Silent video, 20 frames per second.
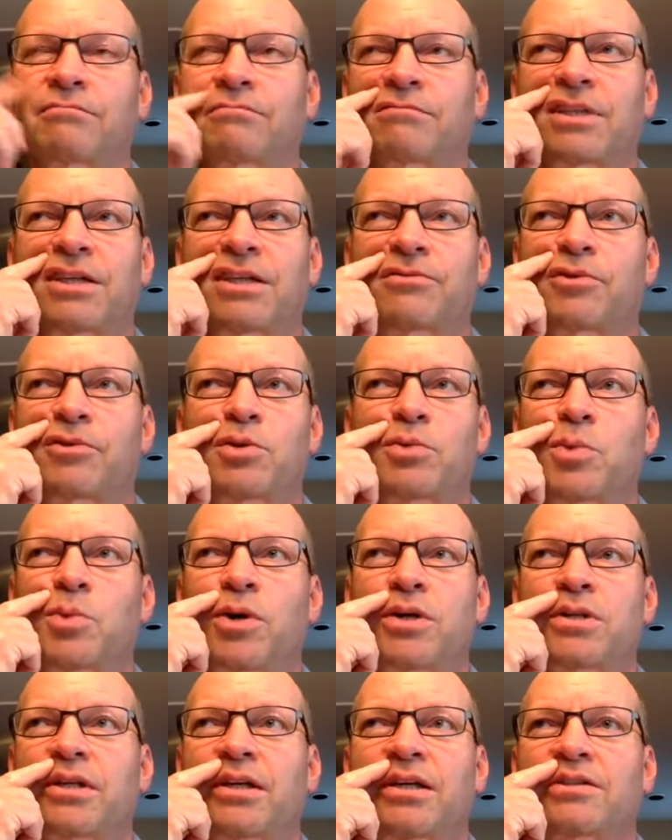get food
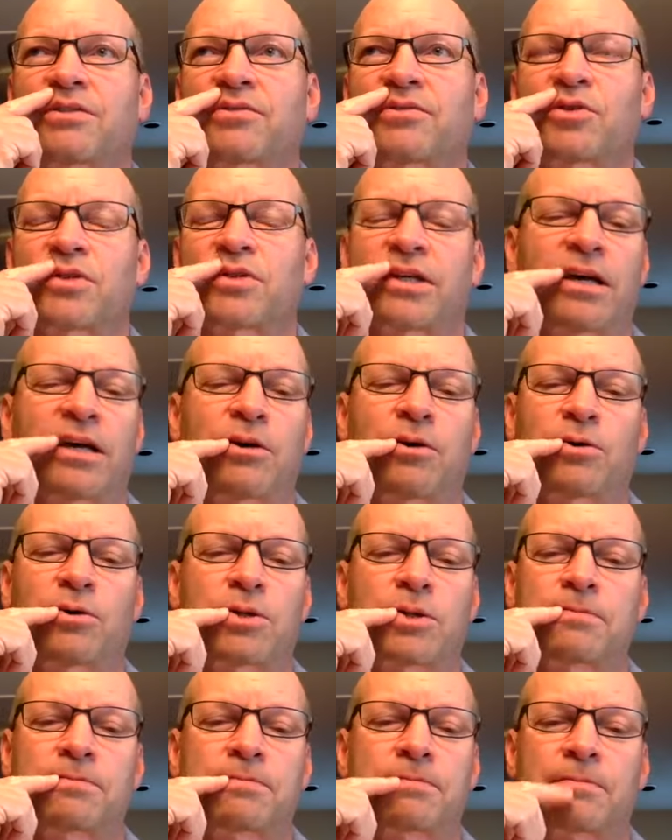poisoning, it's first thing I go
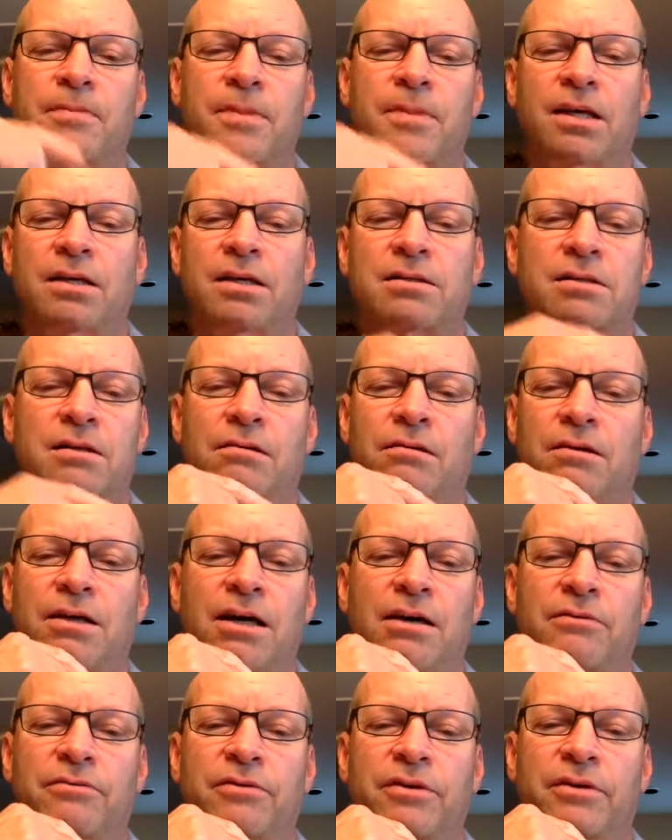to is I'll
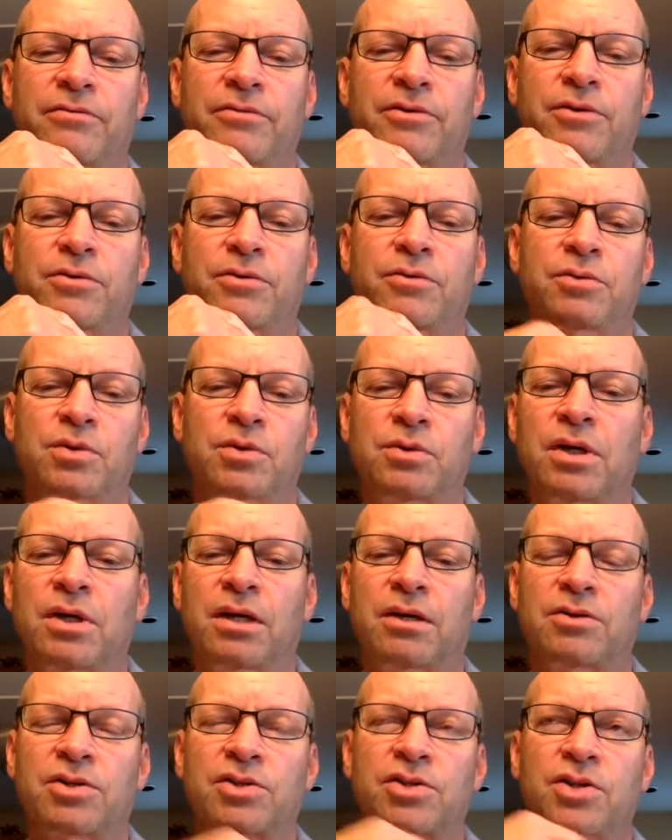have a few
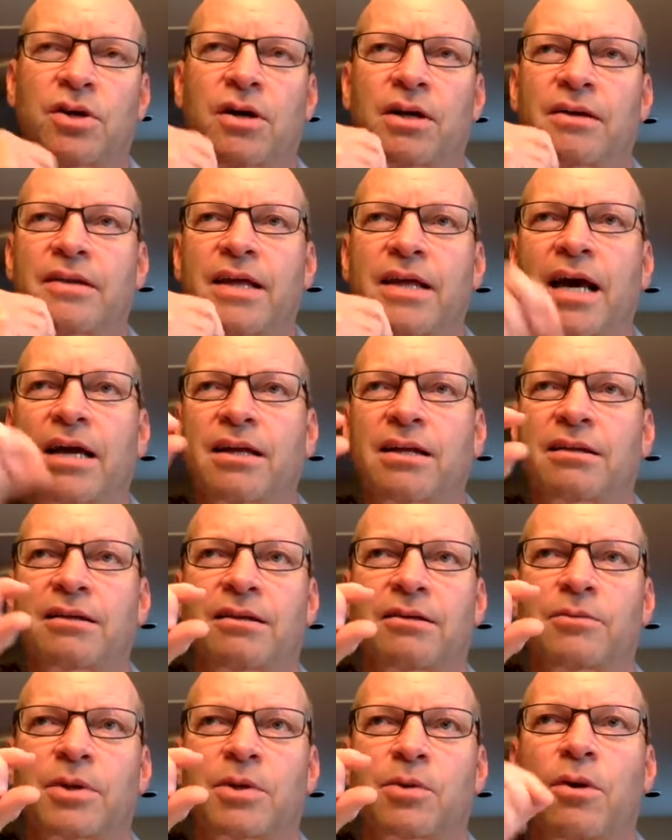uh, shot of that and a
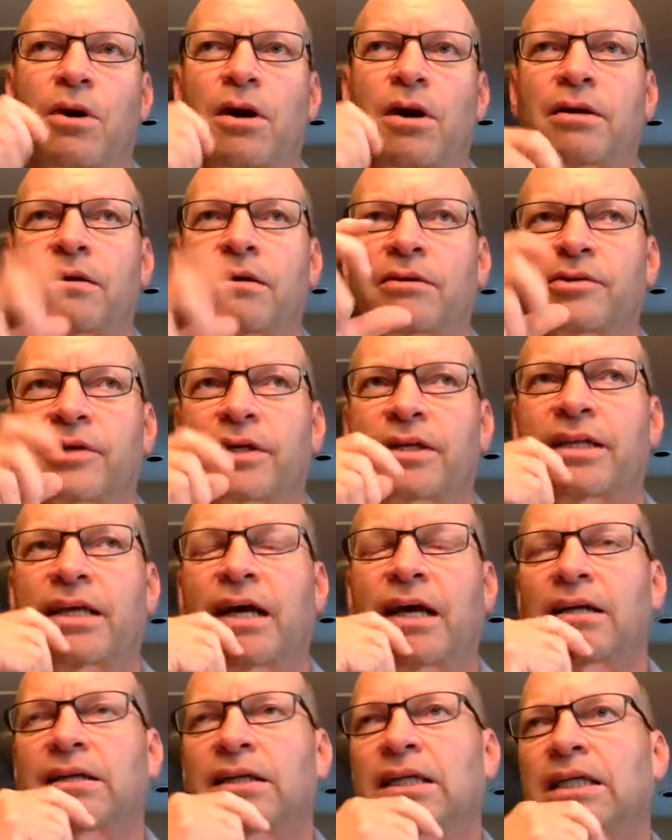little bit of water and drink
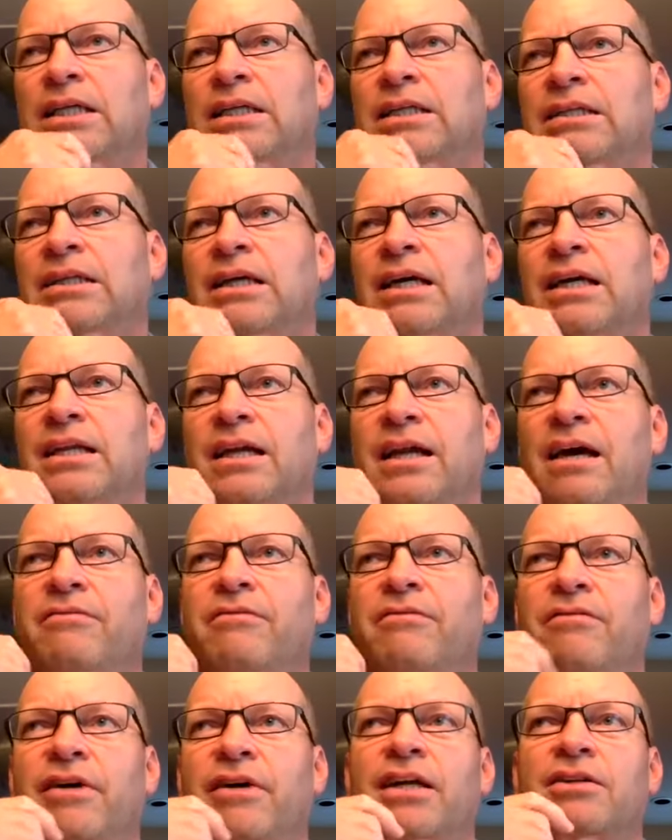that, and then have
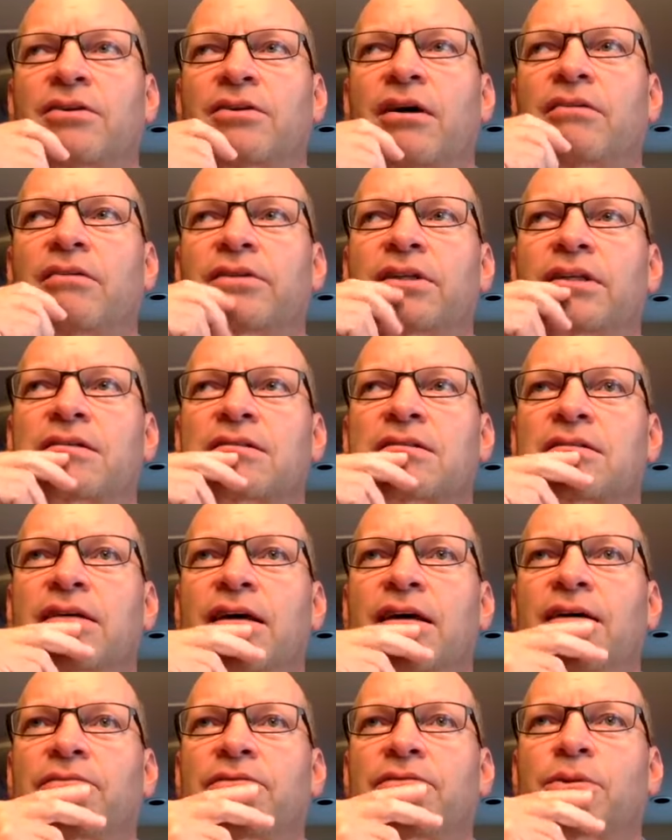a Vitadophilus
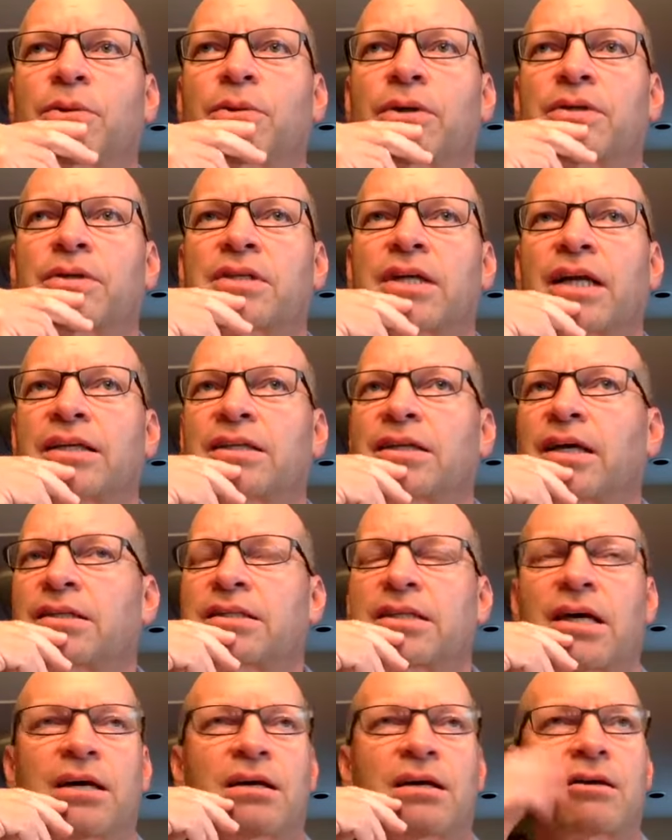afterwards. And I, I
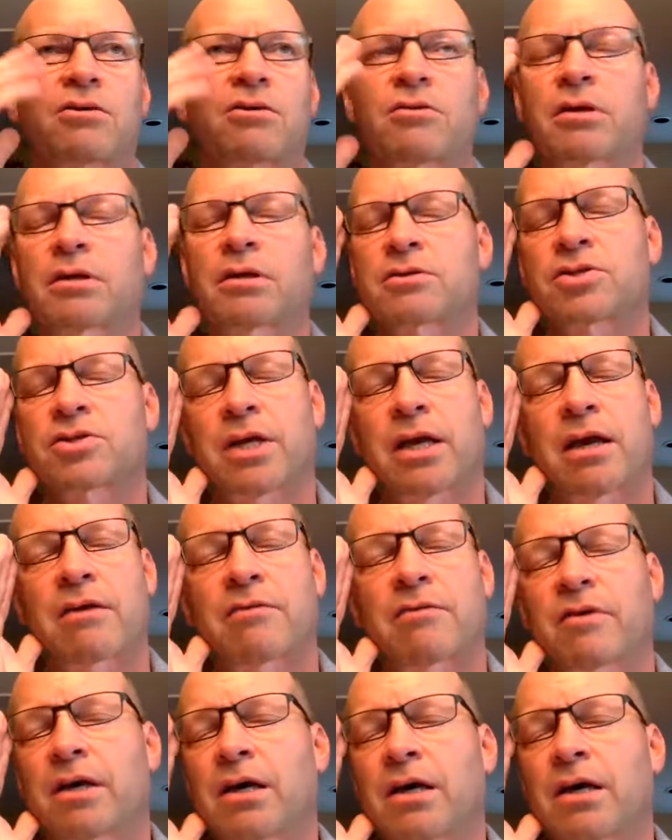tell you, you can shave